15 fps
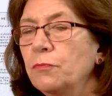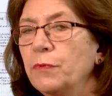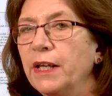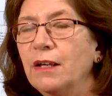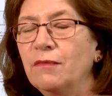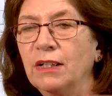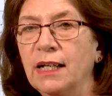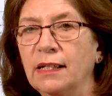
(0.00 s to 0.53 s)
we
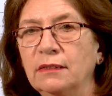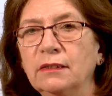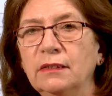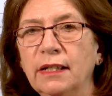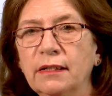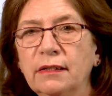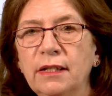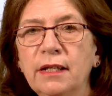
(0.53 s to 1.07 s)
have another
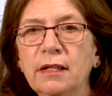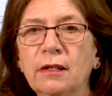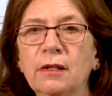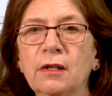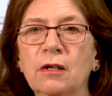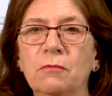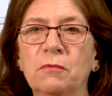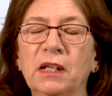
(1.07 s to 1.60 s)
technique,
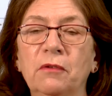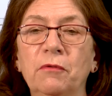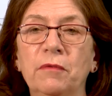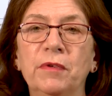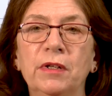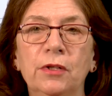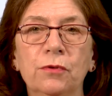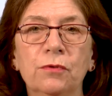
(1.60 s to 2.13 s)
what we
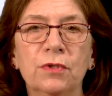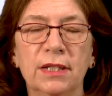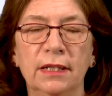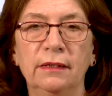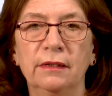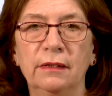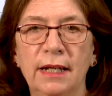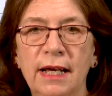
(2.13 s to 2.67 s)
will use
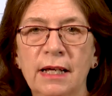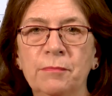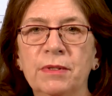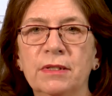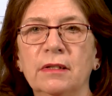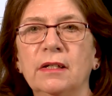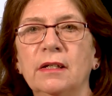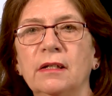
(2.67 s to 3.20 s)
in the labs.